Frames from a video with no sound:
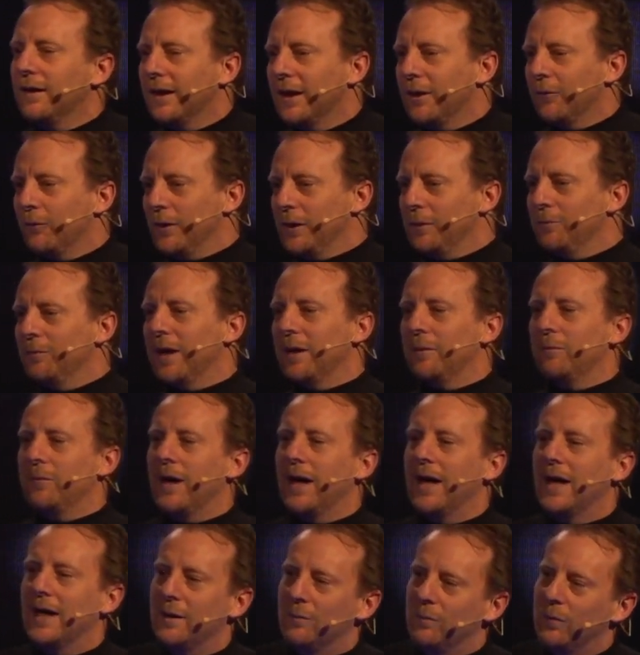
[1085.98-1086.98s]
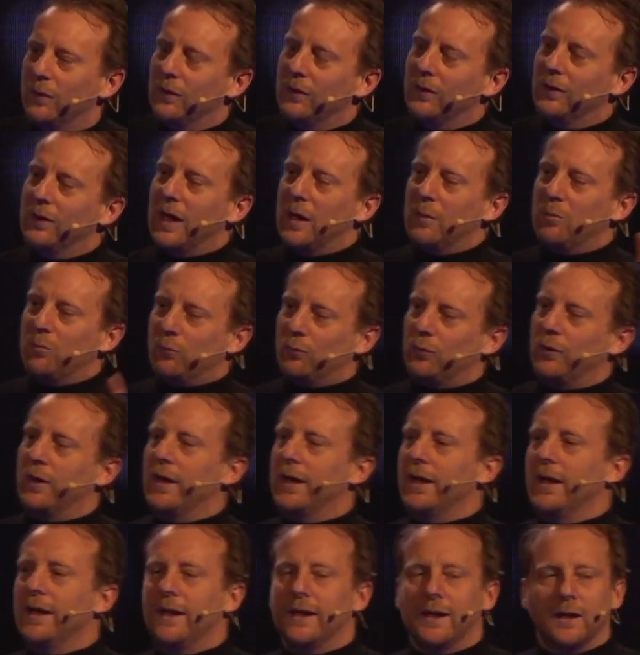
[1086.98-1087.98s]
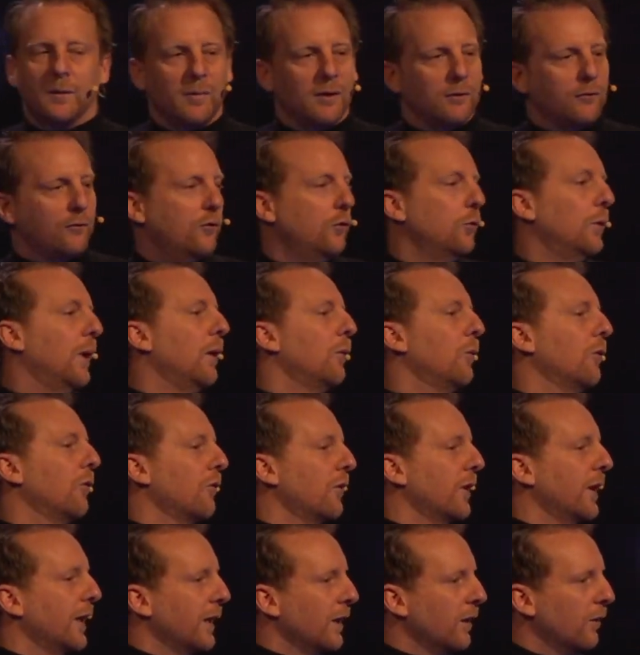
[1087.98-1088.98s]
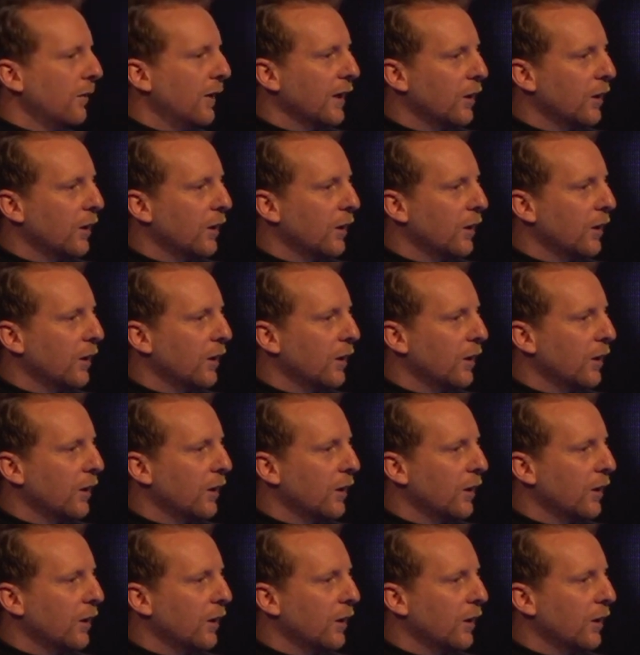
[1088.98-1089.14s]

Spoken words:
I read my Bible, I pray, and about 2 hours later,